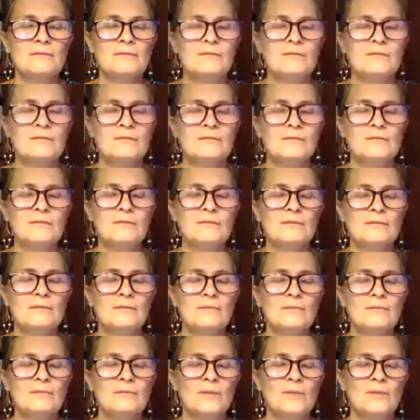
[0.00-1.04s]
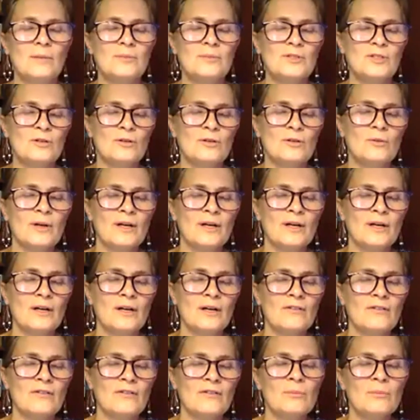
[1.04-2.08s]
Perhaps you're aware of a
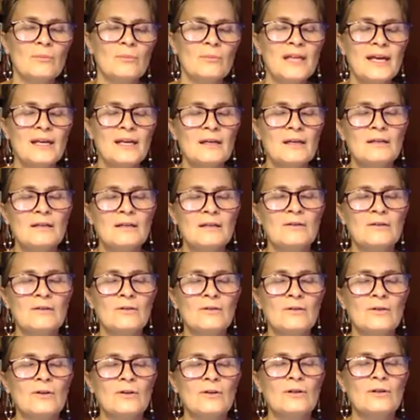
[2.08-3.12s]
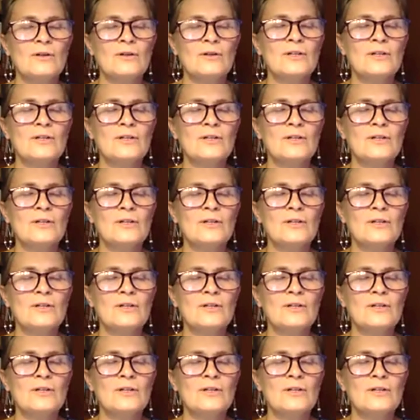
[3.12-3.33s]
blanket or your clothing,